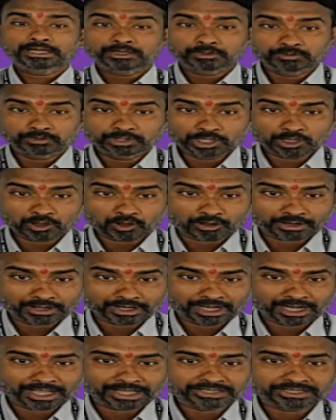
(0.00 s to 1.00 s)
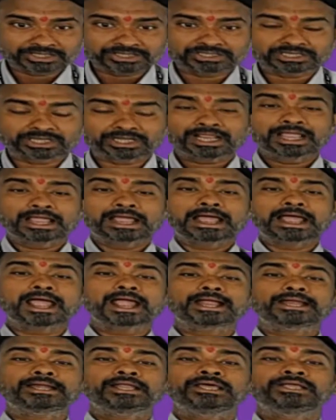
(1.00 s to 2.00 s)
to the organization
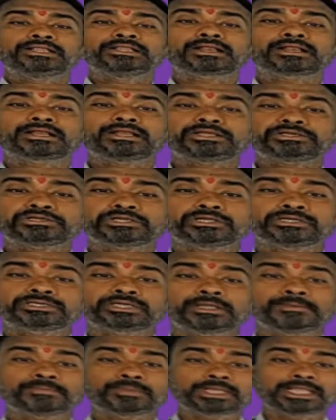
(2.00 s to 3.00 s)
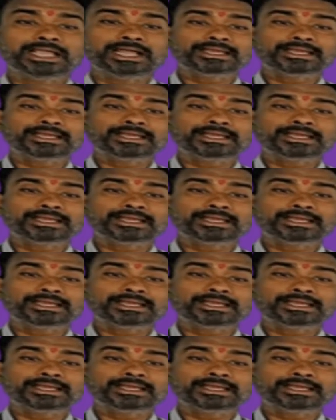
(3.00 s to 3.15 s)
and the relationship that